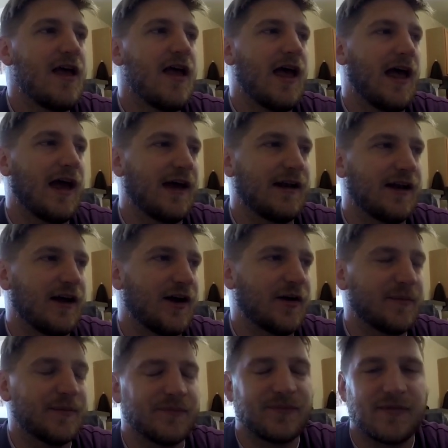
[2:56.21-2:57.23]
and
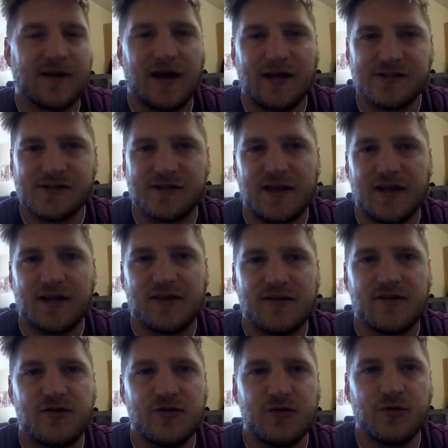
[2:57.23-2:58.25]
um, I just like
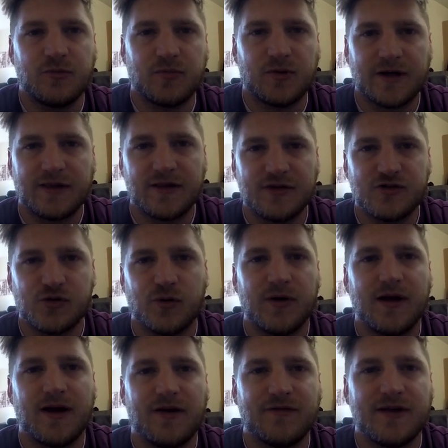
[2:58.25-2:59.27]
to bring the
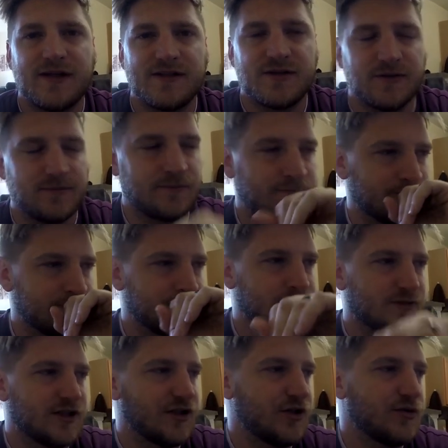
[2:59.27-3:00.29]
joy of it
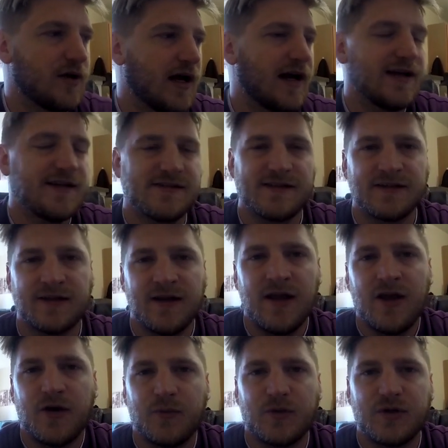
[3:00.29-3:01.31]
to, to you guys and
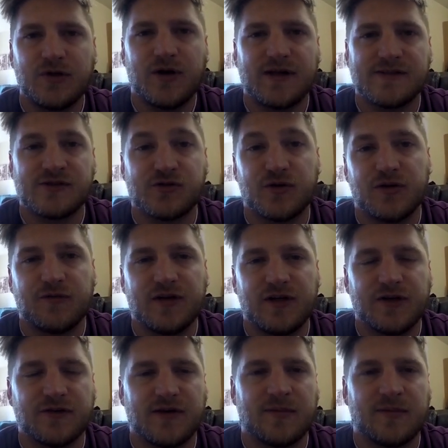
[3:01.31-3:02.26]
when you guys enjoy the videos.